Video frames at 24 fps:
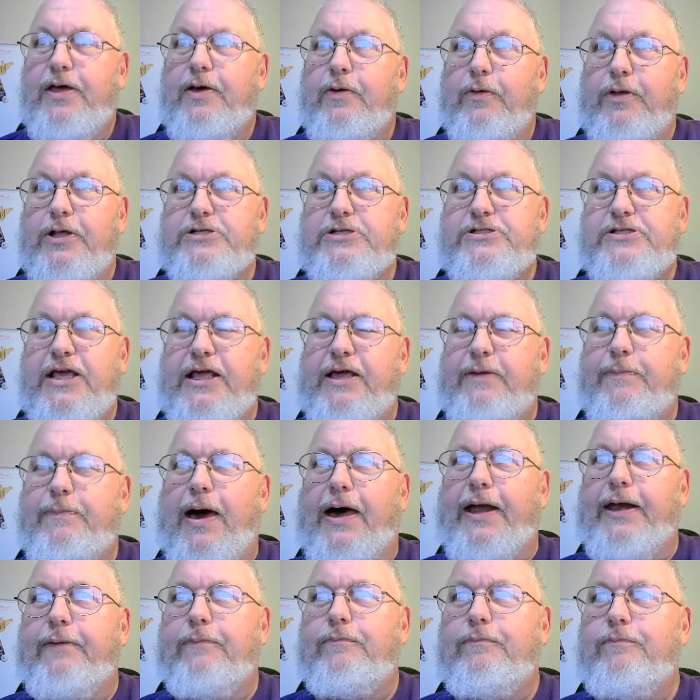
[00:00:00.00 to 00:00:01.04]
Let's think
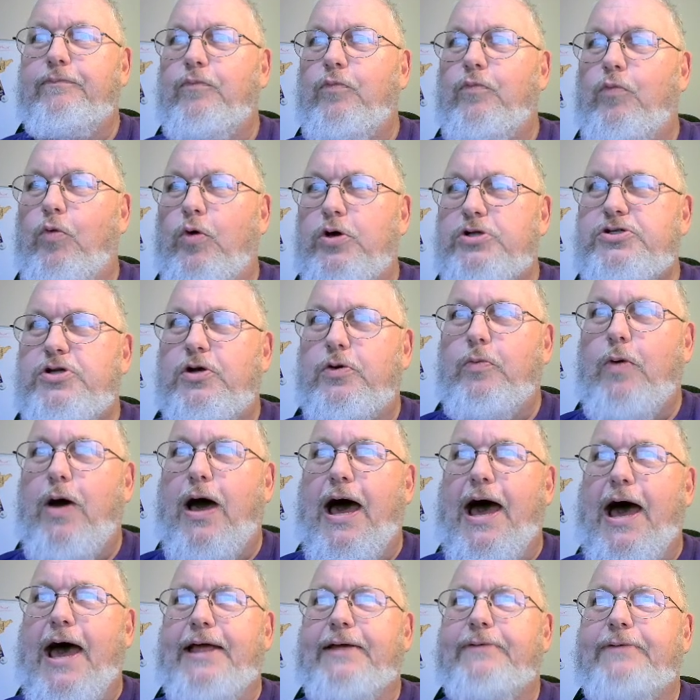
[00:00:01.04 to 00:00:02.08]
about it. What's our
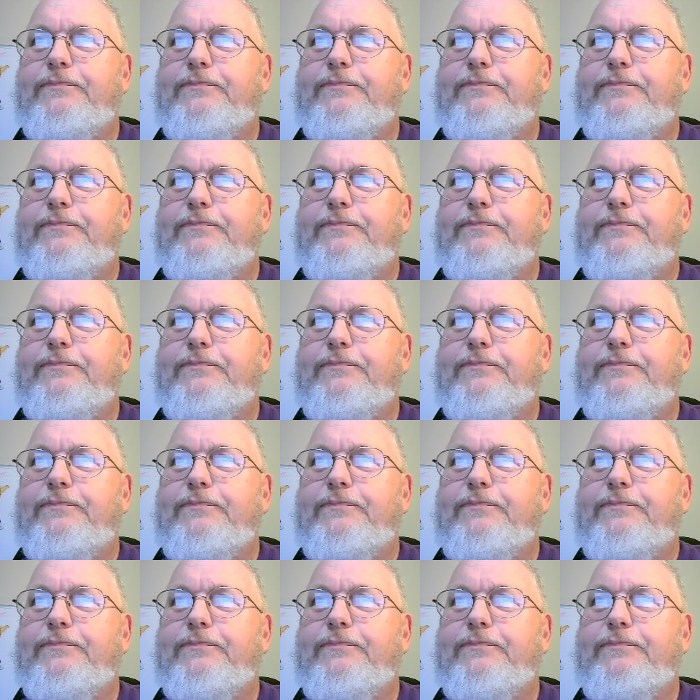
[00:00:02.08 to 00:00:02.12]
y?